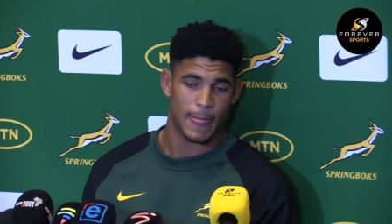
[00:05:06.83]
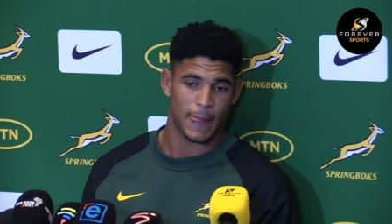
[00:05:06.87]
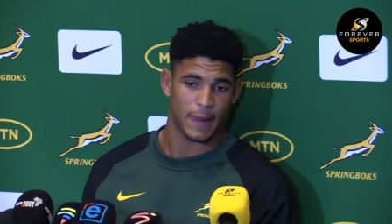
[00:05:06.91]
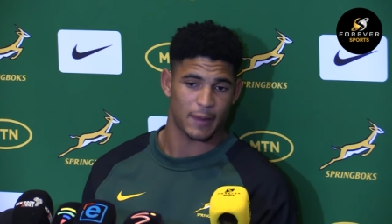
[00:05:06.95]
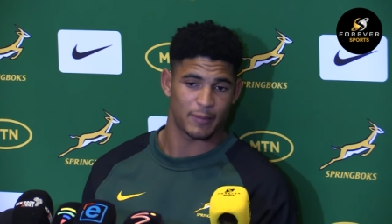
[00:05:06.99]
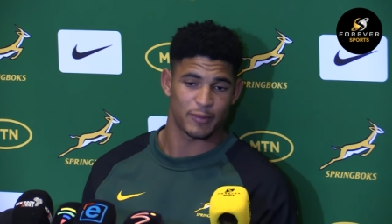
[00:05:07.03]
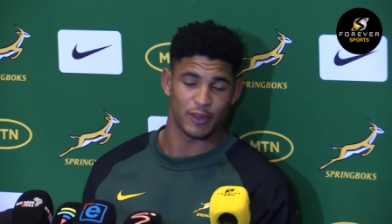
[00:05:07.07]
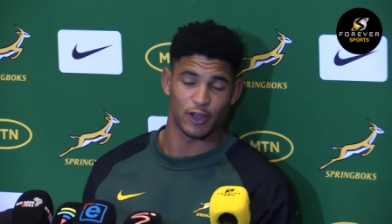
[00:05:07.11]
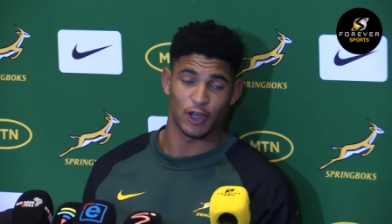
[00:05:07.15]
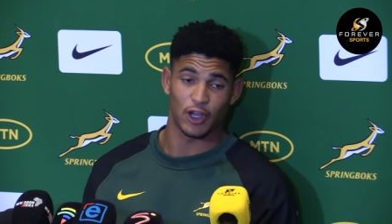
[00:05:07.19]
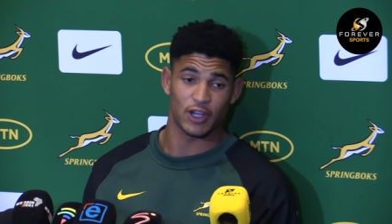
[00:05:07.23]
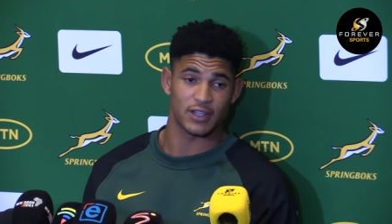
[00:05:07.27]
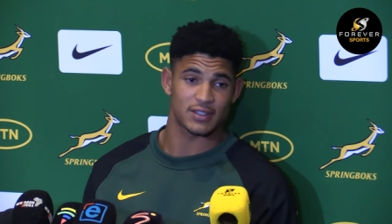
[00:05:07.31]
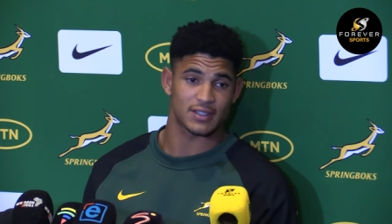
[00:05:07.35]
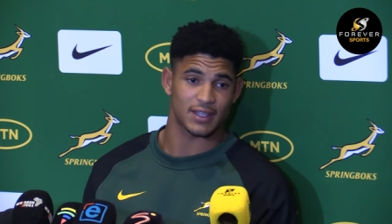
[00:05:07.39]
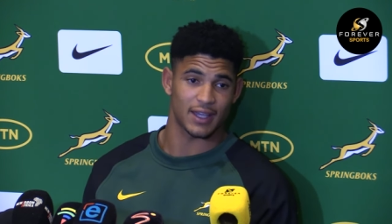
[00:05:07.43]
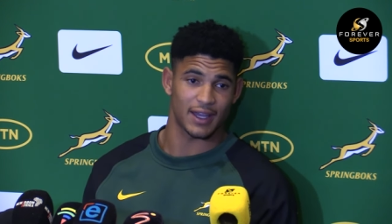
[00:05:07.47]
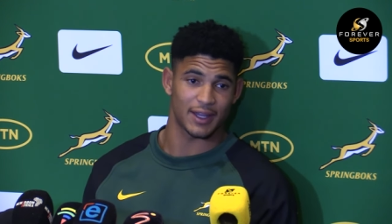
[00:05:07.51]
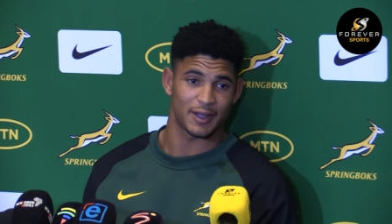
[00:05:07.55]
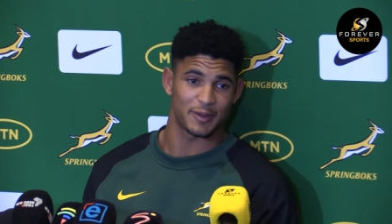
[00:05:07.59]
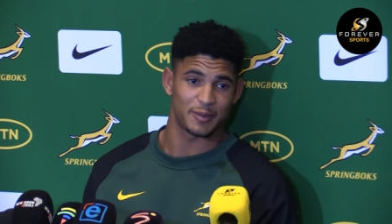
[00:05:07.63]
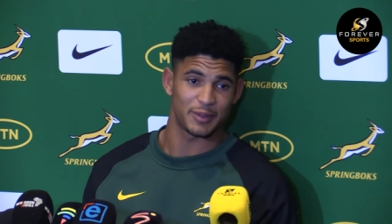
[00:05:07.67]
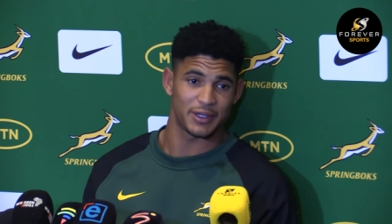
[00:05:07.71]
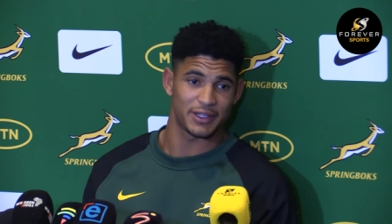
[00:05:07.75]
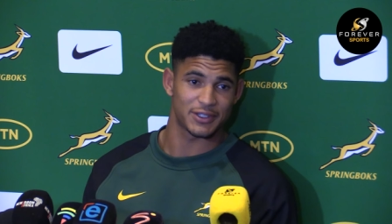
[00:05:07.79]
I'm the last
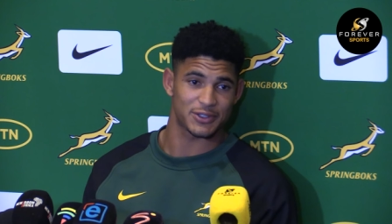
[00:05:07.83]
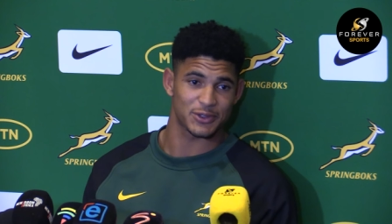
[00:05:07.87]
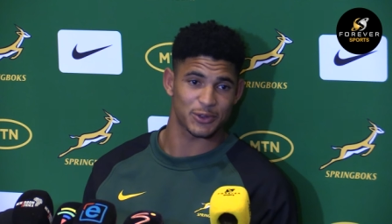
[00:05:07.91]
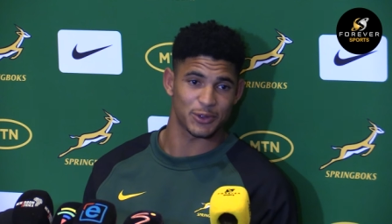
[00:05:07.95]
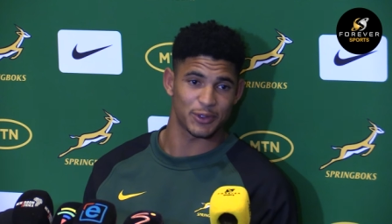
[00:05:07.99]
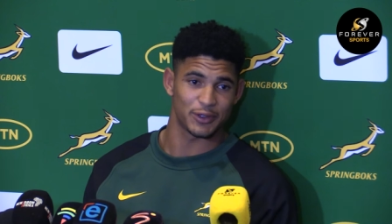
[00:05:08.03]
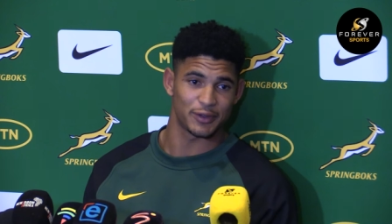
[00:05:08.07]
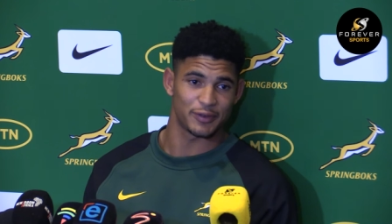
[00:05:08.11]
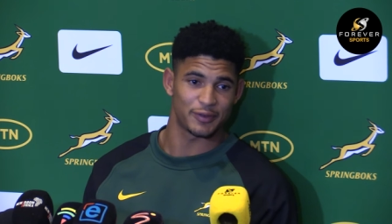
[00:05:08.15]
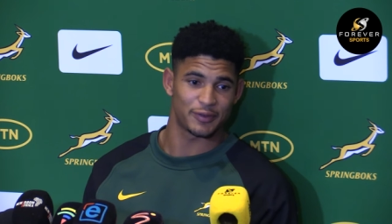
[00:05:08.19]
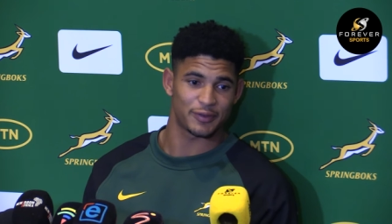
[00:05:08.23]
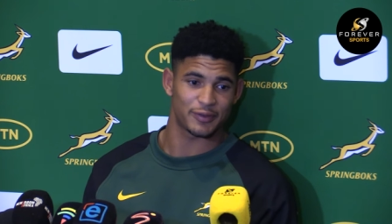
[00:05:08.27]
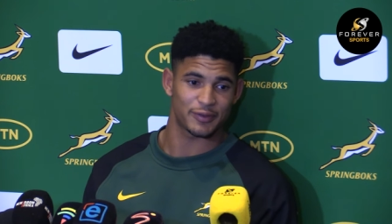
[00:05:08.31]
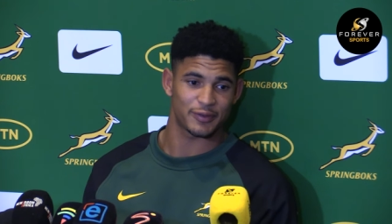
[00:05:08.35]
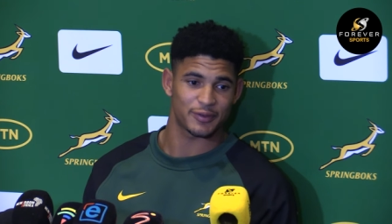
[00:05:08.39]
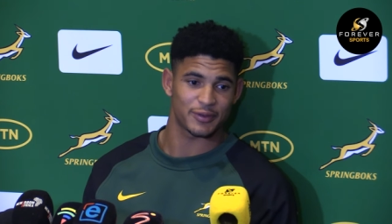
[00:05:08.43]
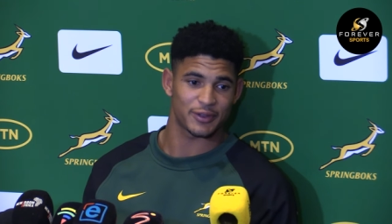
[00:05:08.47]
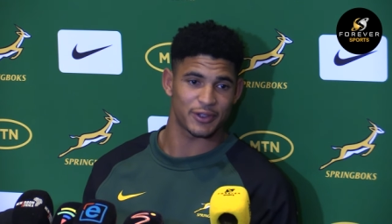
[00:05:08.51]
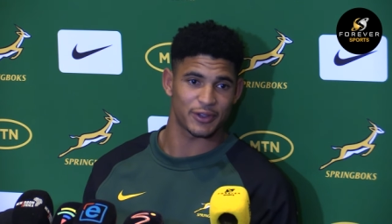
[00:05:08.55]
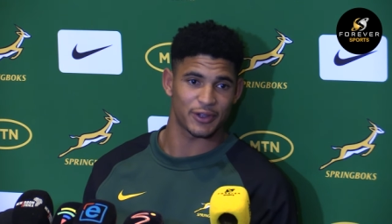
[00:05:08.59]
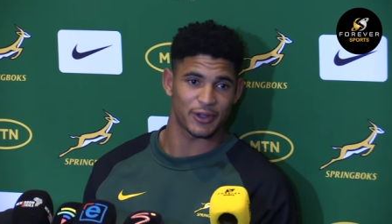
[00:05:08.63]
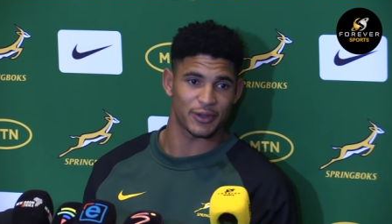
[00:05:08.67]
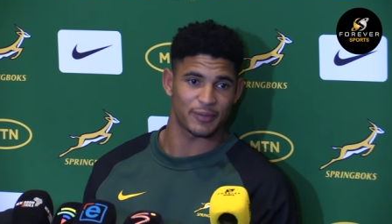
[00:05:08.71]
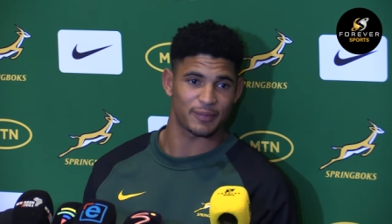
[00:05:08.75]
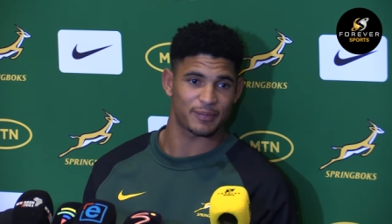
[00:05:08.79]
guy to be sort of,
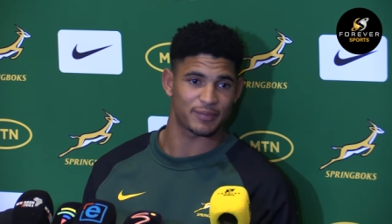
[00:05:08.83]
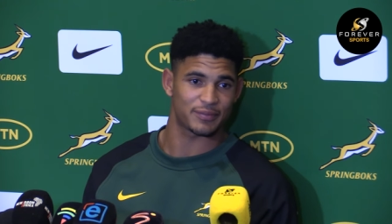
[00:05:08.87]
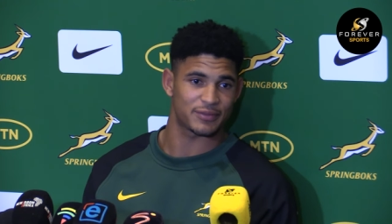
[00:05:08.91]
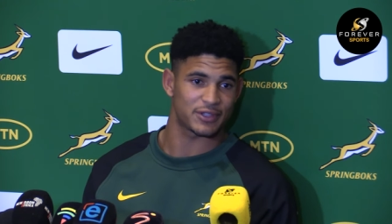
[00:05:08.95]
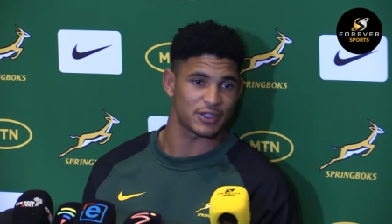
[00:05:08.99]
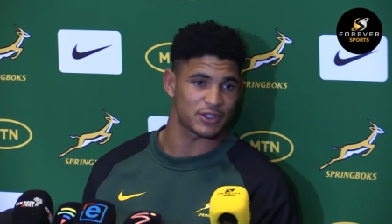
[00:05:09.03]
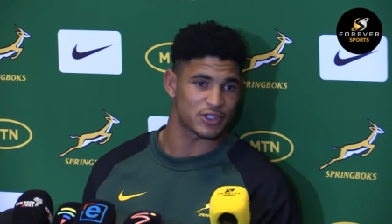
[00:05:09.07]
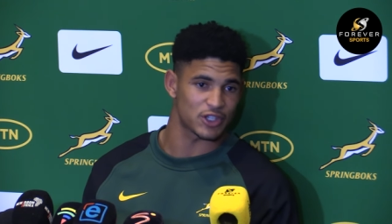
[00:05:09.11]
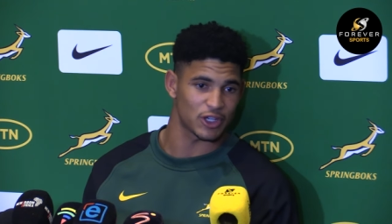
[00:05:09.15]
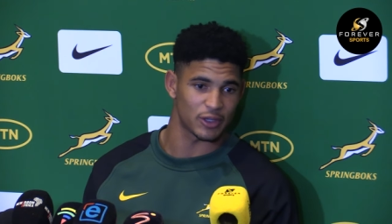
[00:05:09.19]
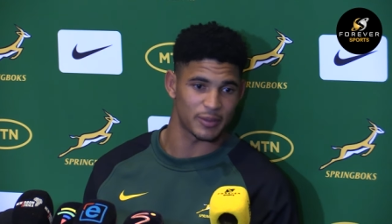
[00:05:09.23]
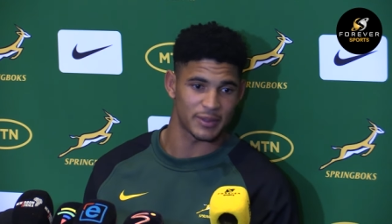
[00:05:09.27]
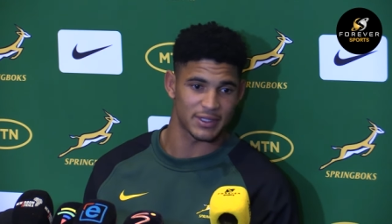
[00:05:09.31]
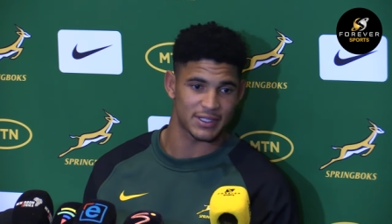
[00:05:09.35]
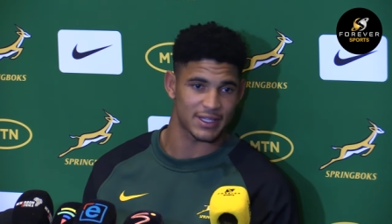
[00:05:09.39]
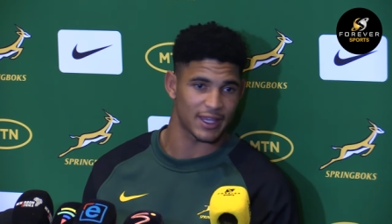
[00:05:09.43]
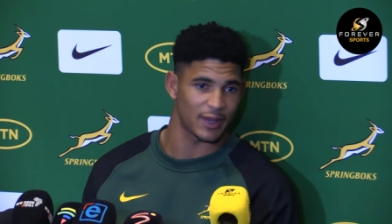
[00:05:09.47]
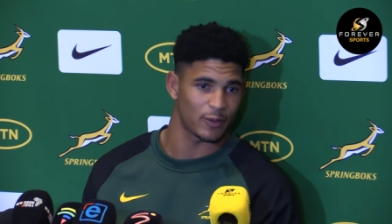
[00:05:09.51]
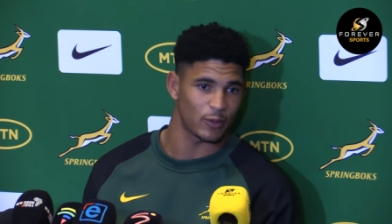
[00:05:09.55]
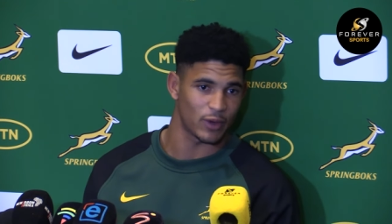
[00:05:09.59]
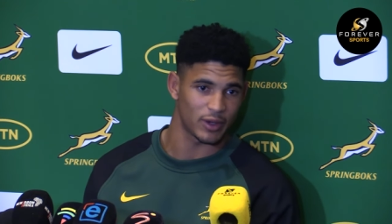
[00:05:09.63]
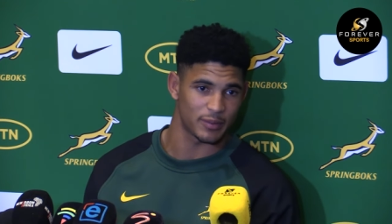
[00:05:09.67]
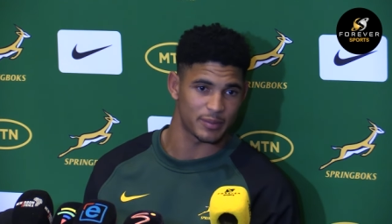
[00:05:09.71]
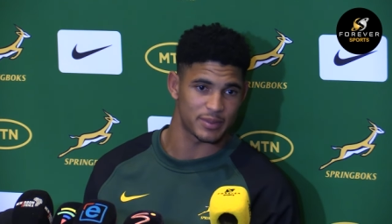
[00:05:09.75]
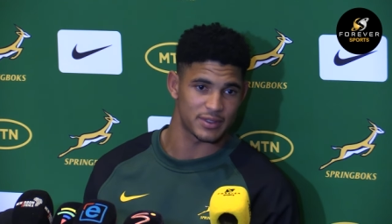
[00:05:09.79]
determined to
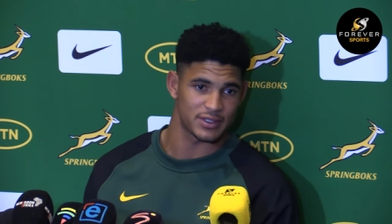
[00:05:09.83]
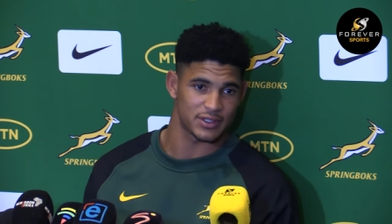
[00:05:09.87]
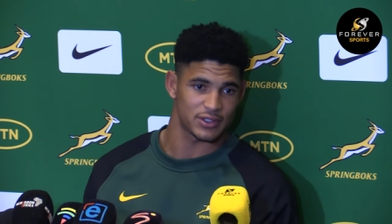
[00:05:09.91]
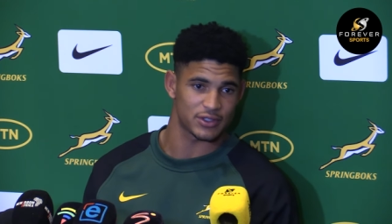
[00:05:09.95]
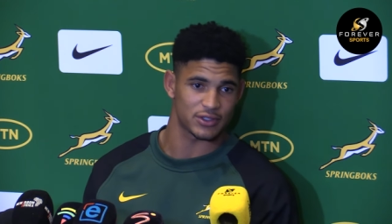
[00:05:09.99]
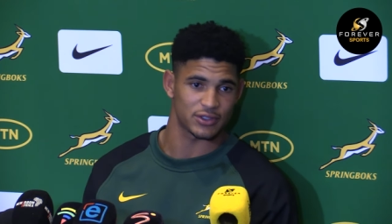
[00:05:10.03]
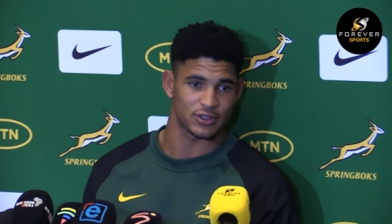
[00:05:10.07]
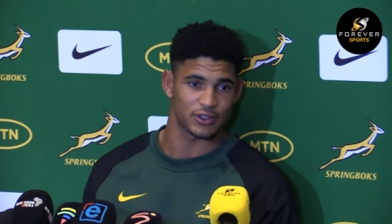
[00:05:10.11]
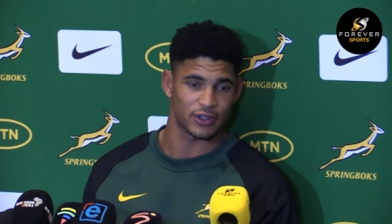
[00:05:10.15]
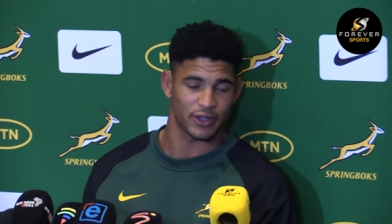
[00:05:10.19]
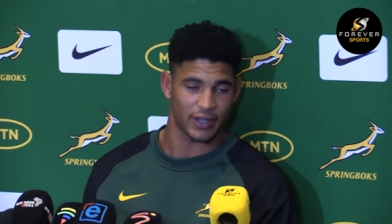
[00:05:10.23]
get one position.